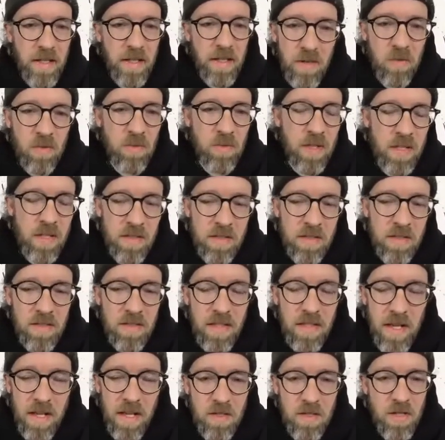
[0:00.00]
I don't
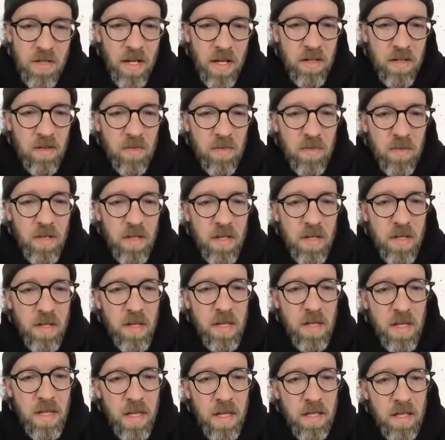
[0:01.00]
really sketch. I don't
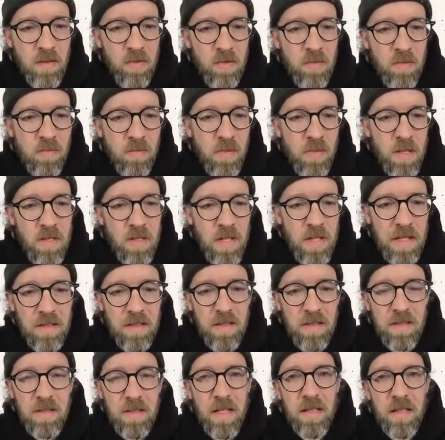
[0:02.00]
really think too much. I
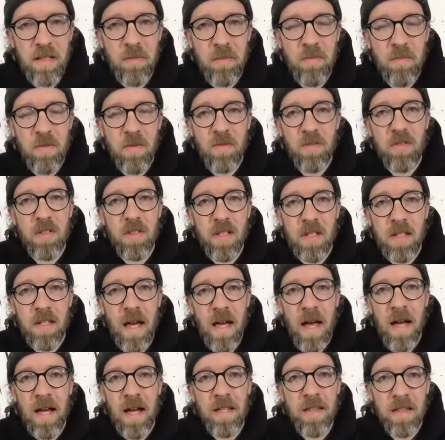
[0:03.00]
just let the music
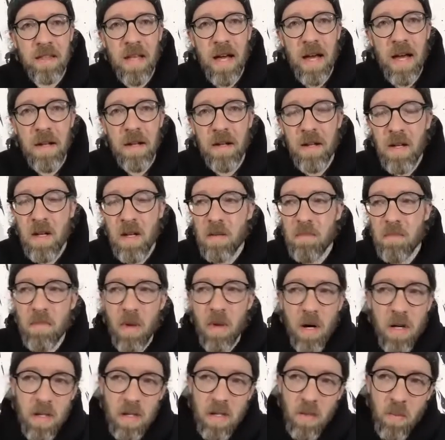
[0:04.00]
guide that
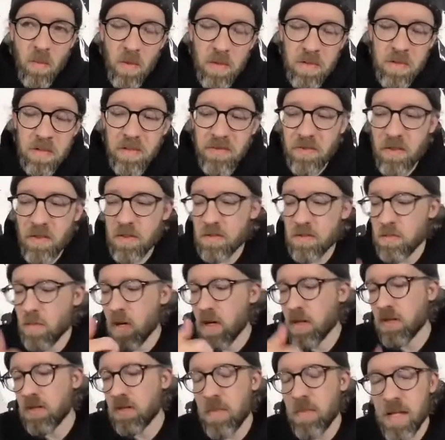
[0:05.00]
mark. And once the first
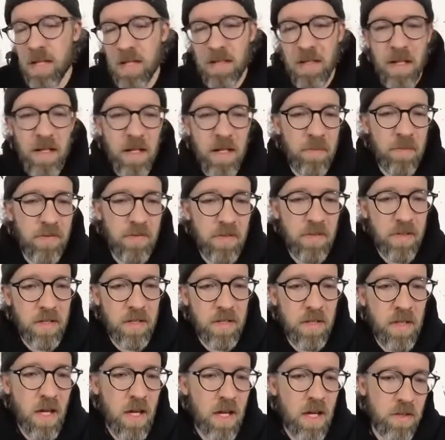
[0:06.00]
mark's made, then I'm free.
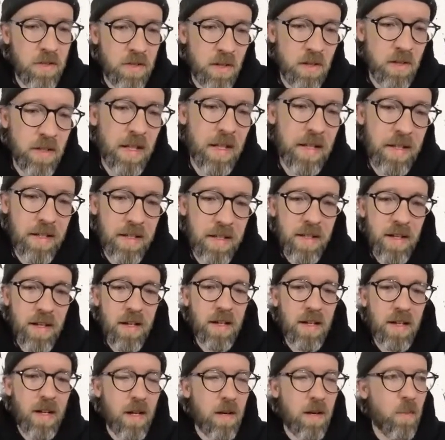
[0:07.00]
You know, like
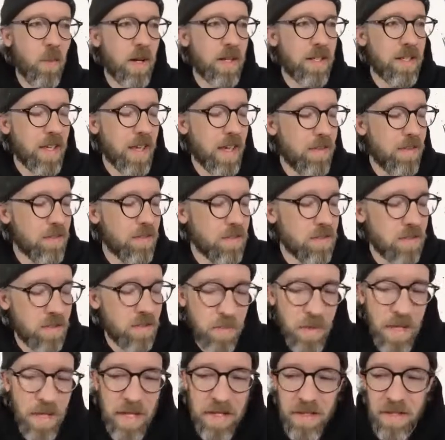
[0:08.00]
a white canvas or a
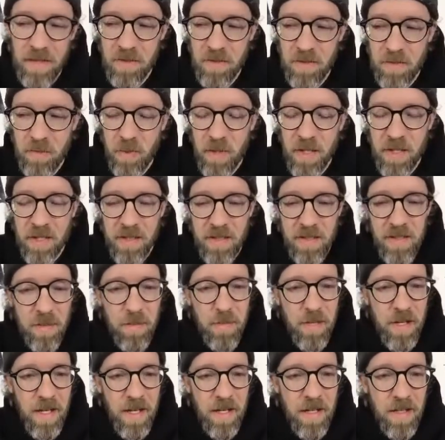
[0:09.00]
black canvas is pretty
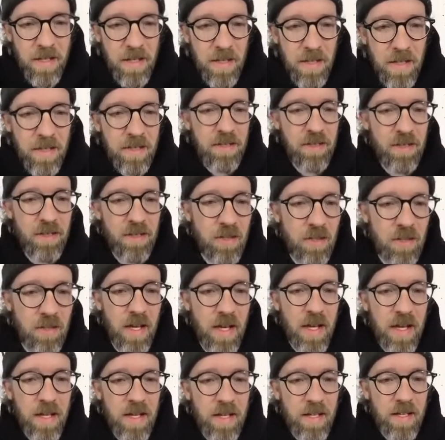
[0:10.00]
intimidating until you
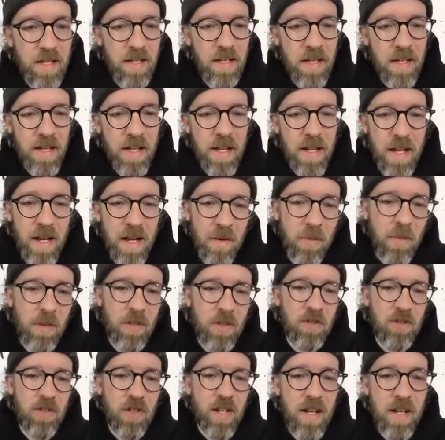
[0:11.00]
hit it. And then
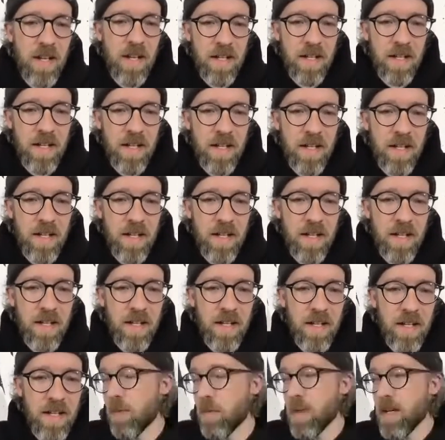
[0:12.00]
once you hit it,
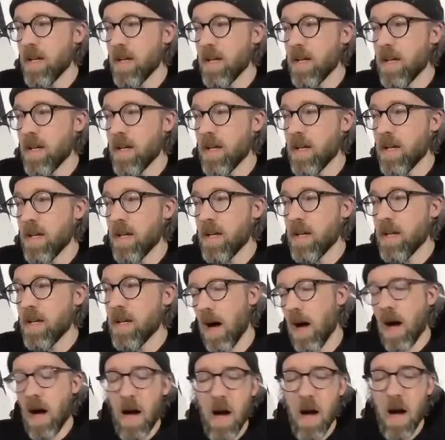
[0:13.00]
for me, it's like
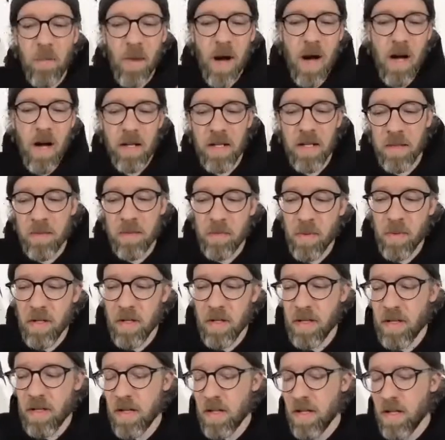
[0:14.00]
I'm on it.
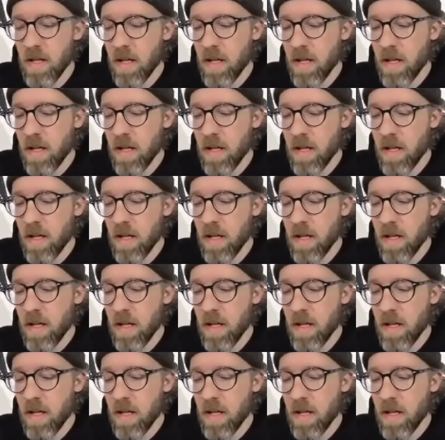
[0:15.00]
But